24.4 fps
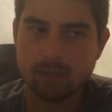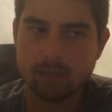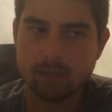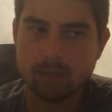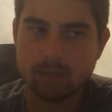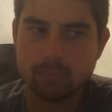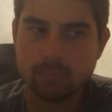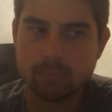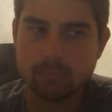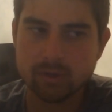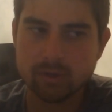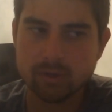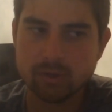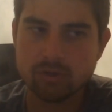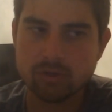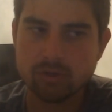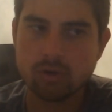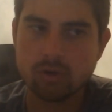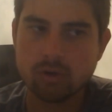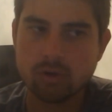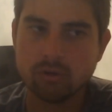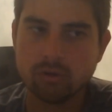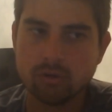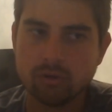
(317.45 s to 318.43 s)
but
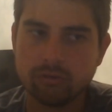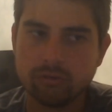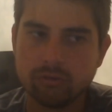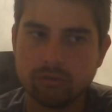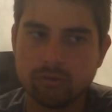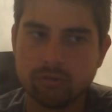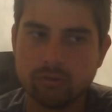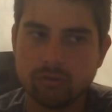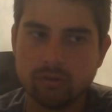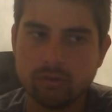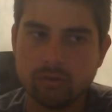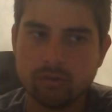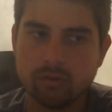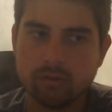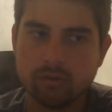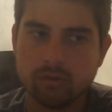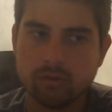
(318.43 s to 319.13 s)
not.